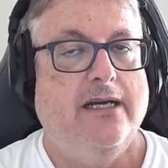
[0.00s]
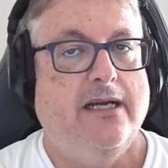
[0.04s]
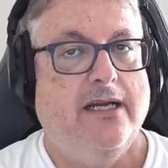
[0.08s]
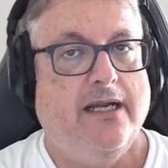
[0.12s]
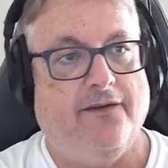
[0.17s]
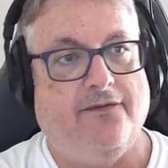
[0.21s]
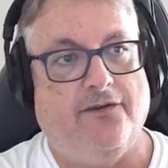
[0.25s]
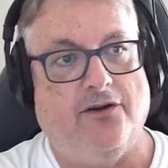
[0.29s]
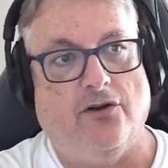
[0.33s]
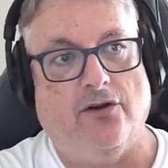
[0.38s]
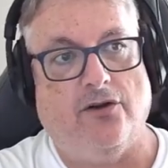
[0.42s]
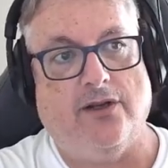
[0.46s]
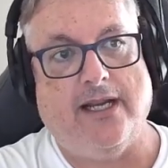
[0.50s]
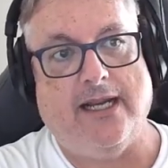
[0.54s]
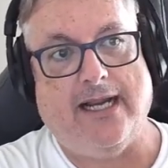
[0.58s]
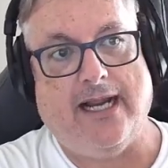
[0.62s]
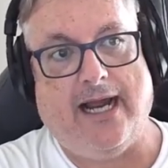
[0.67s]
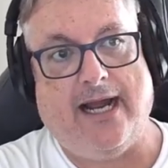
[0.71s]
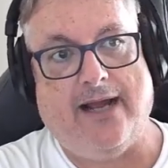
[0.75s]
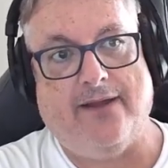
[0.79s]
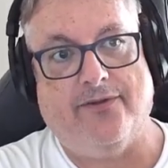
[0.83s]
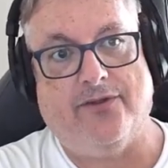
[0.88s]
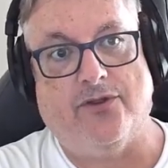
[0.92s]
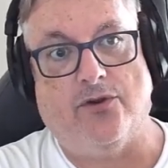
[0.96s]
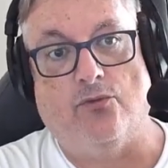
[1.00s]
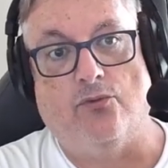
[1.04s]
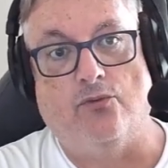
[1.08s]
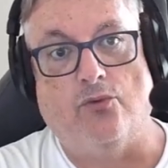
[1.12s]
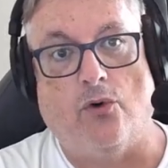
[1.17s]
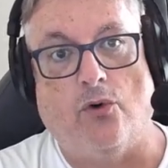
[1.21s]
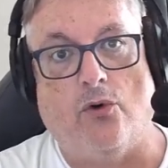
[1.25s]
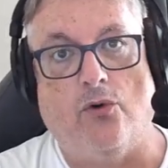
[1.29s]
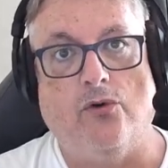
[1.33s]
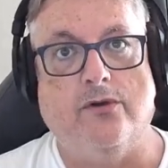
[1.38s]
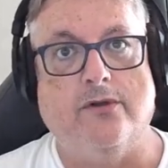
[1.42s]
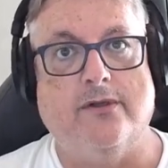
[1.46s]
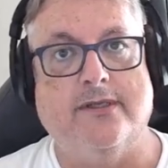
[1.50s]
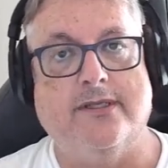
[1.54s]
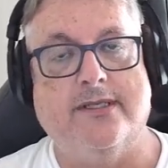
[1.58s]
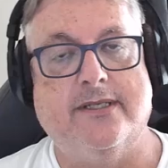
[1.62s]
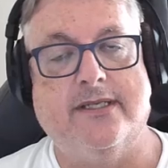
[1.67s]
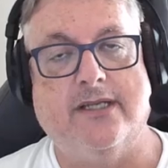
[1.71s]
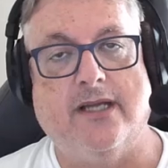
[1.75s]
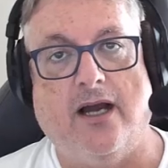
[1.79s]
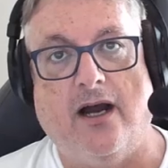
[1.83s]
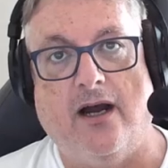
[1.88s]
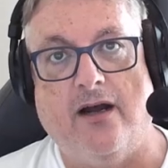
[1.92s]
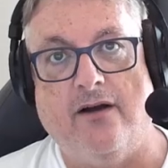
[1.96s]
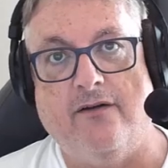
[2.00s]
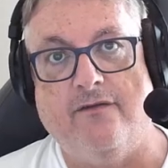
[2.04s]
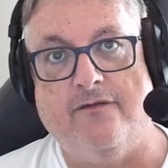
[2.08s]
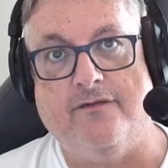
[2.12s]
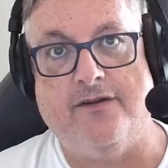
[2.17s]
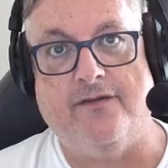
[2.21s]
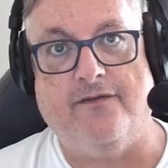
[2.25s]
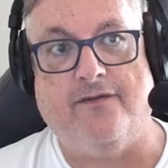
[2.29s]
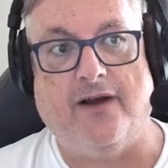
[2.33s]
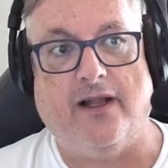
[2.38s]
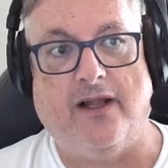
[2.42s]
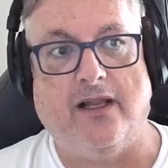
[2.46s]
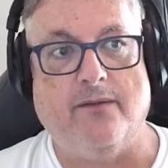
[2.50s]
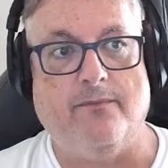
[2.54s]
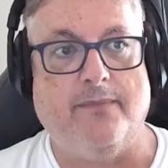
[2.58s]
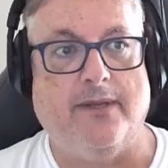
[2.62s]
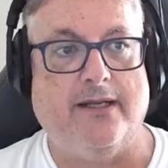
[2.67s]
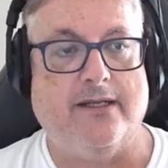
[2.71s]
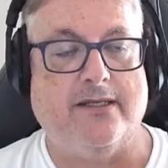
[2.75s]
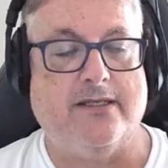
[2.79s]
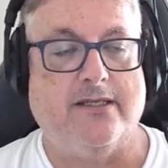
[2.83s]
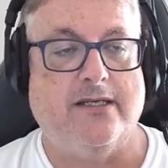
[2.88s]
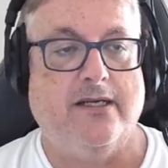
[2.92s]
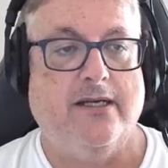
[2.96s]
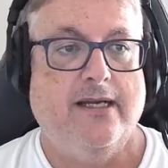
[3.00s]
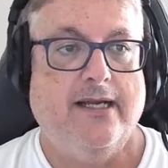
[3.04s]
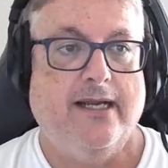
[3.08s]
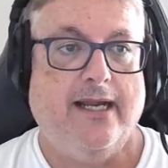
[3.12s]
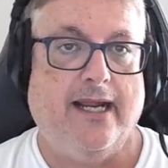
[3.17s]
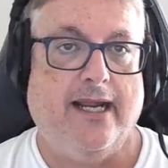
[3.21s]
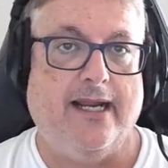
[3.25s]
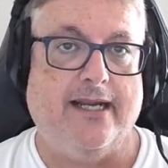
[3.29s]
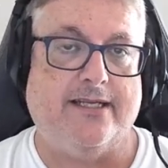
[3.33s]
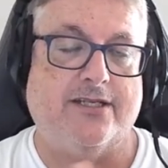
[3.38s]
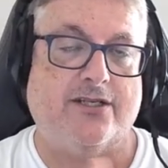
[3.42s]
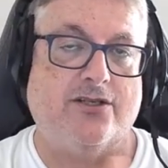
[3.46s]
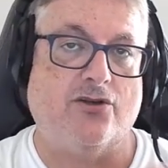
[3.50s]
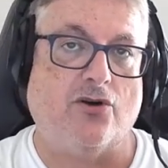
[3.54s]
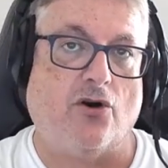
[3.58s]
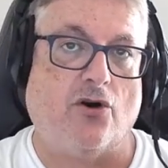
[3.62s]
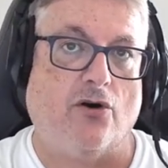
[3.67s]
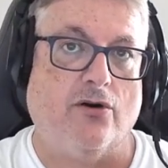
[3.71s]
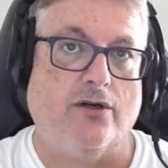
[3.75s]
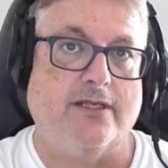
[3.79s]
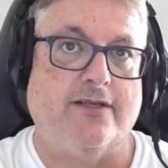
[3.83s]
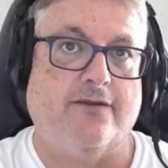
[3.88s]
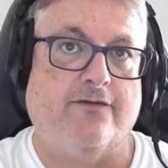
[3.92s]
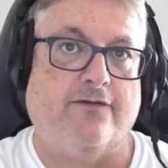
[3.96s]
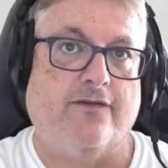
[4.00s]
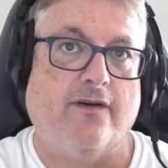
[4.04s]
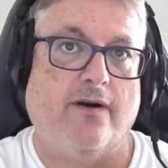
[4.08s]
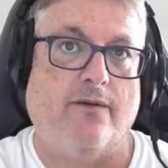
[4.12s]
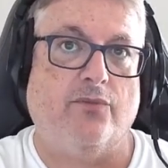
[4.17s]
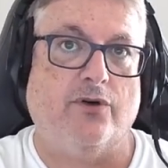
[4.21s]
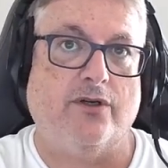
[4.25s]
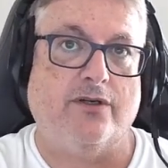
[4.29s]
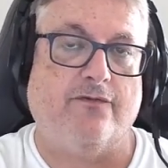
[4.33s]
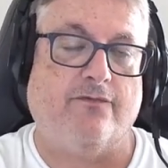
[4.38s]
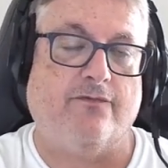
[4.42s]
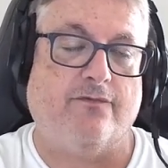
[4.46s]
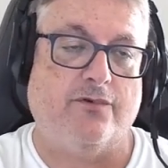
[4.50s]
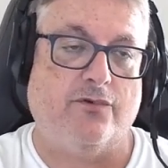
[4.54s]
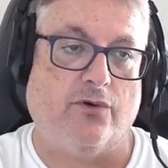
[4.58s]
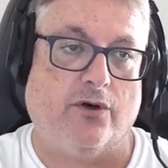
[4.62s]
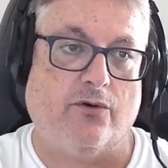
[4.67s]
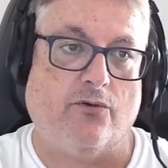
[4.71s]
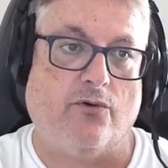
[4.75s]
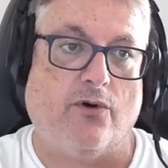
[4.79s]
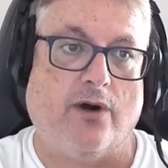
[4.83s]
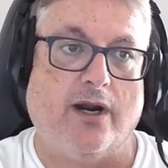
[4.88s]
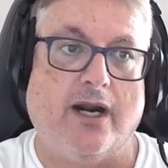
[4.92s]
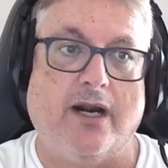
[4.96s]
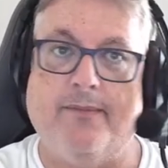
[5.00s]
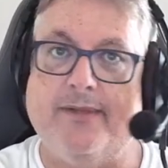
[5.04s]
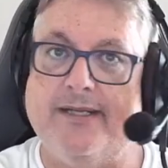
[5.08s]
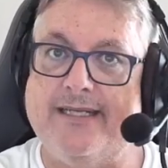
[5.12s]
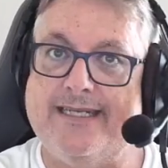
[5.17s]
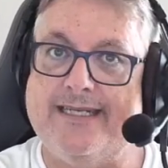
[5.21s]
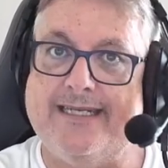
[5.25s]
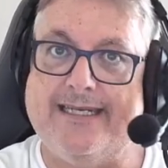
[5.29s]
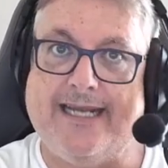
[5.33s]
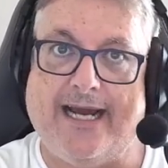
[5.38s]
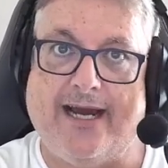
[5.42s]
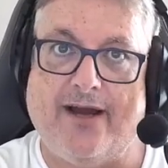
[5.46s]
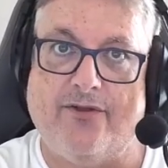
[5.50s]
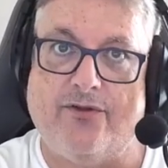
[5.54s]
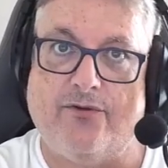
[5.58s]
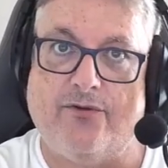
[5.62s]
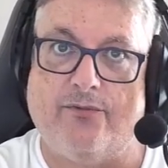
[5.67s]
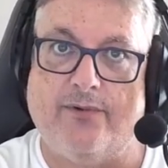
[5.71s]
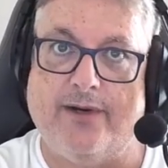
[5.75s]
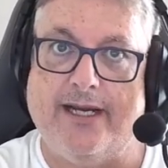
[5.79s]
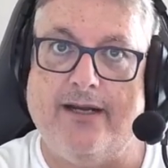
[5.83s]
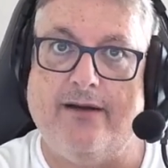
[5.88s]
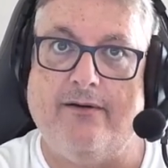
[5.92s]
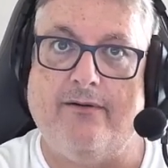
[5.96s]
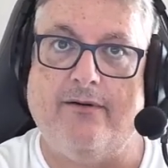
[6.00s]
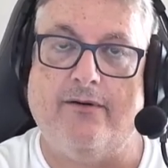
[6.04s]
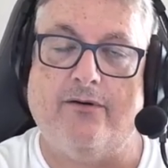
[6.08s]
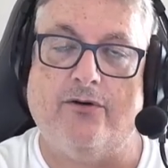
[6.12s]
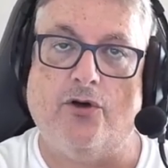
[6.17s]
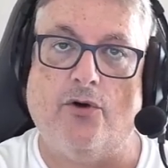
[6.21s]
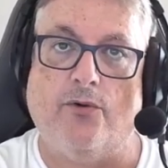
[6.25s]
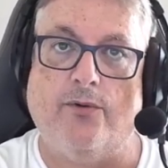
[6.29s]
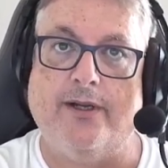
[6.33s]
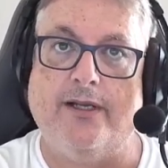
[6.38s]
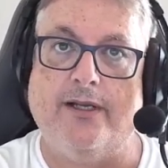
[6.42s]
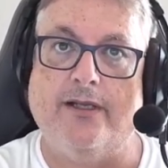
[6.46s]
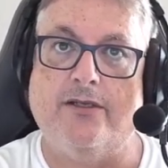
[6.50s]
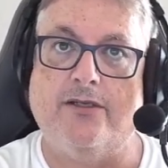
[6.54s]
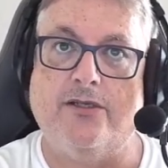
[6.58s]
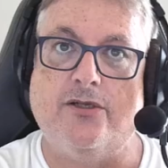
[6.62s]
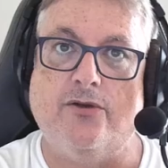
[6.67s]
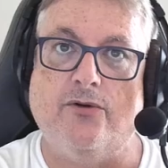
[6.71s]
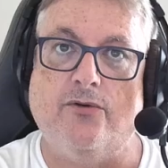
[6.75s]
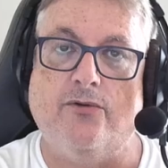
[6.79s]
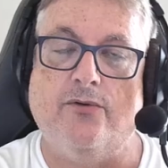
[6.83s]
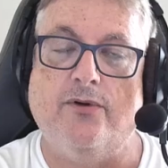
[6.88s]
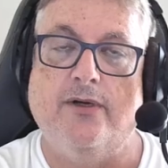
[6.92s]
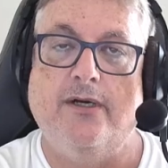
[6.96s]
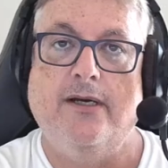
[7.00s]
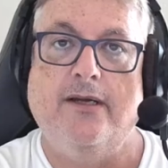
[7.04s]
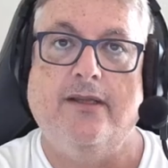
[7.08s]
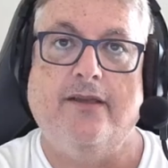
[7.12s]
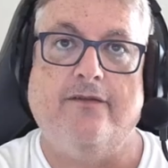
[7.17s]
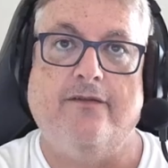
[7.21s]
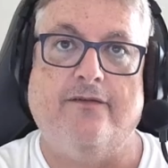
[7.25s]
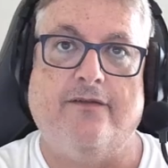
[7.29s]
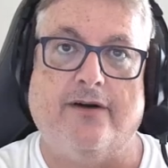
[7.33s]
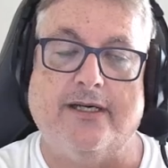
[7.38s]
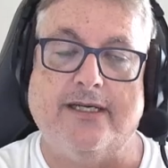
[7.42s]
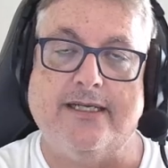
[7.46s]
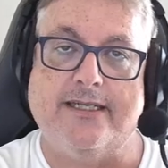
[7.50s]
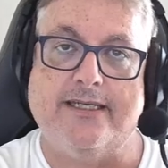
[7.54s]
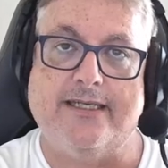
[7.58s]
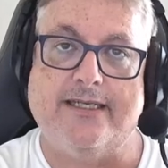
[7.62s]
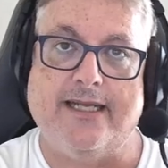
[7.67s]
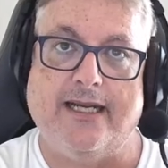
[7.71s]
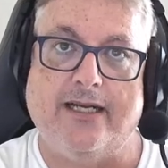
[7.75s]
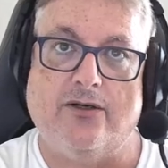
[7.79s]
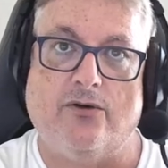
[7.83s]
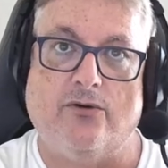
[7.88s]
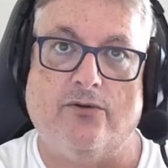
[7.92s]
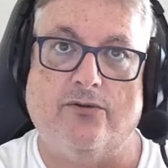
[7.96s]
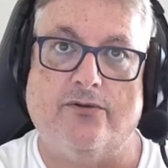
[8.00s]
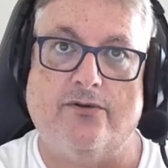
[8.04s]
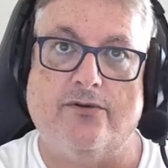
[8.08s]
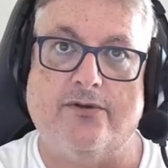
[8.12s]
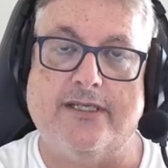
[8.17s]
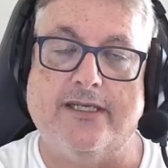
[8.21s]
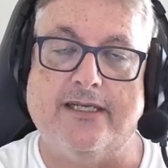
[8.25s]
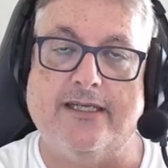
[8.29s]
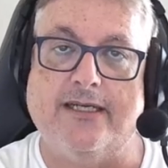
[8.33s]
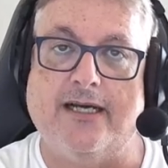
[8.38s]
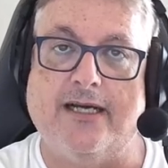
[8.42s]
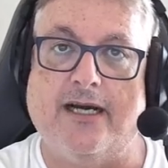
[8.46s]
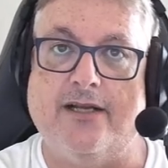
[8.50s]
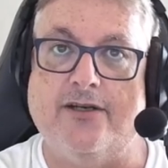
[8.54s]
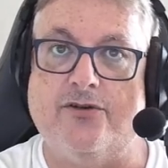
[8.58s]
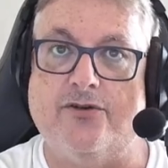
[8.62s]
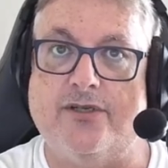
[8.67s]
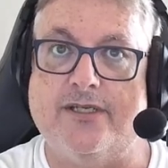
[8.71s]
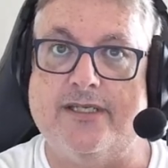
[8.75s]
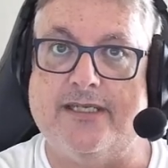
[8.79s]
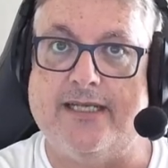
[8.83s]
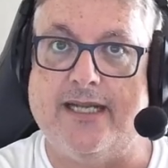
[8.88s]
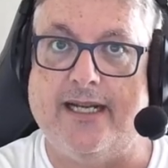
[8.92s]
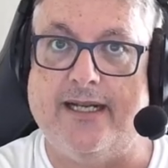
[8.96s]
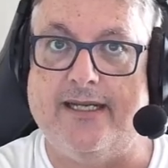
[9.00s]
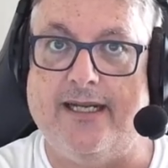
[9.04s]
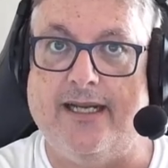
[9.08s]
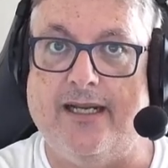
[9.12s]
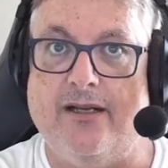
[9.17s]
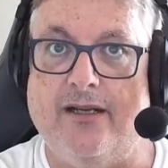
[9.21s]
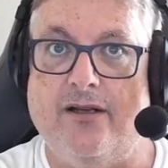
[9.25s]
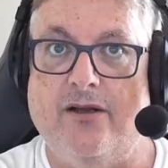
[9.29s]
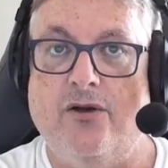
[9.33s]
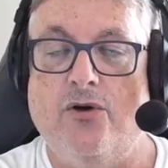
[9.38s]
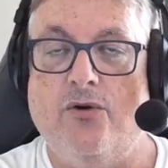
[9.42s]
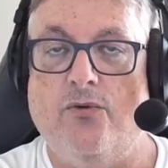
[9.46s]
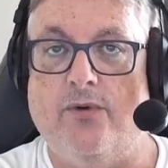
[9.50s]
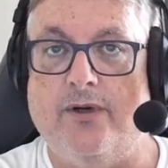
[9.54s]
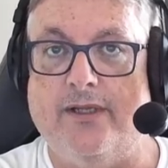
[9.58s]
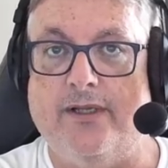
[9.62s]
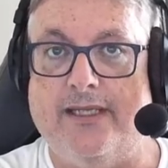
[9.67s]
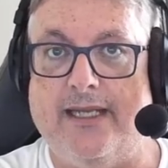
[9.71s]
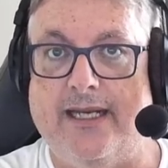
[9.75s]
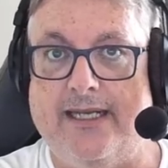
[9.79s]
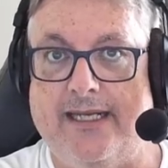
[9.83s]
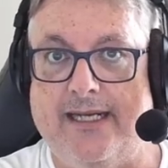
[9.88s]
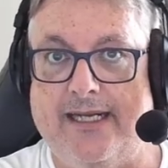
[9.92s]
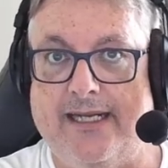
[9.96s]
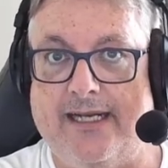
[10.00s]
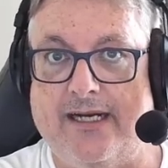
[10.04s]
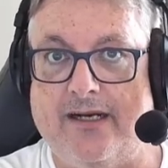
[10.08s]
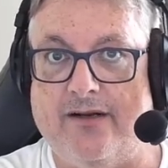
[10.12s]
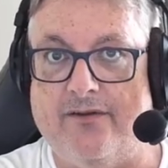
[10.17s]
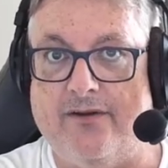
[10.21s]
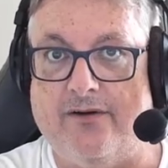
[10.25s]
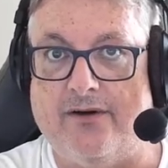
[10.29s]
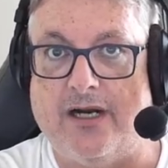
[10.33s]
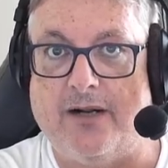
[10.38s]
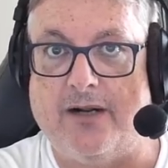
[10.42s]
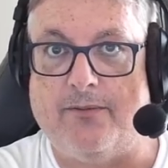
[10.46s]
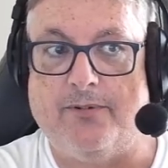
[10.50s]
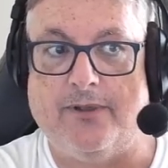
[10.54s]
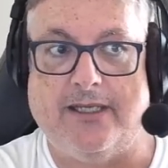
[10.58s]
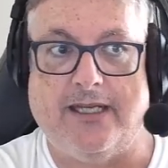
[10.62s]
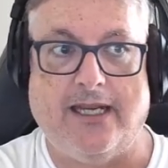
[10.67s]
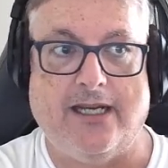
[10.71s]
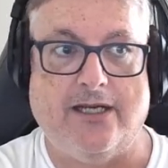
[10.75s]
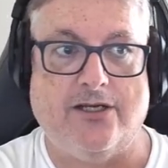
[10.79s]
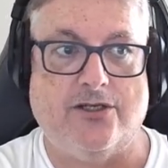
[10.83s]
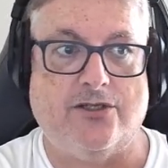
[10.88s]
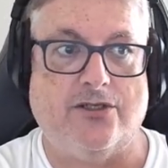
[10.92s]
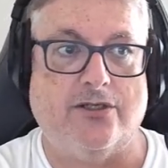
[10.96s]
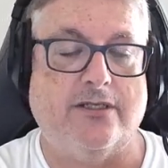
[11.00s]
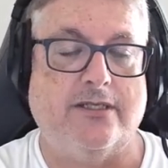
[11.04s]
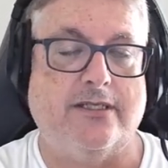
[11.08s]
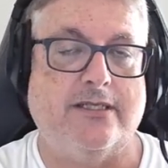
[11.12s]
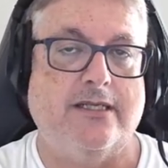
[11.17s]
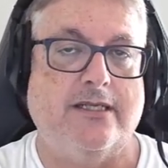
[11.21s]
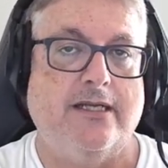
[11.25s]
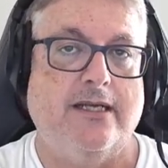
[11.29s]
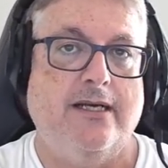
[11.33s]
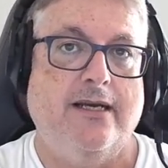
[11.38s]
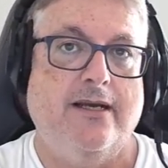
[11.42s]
If you're looking at the roles of development, it starts from re requirements gathering, you know, going to the various stakeholders and understanding what they need out of their applications,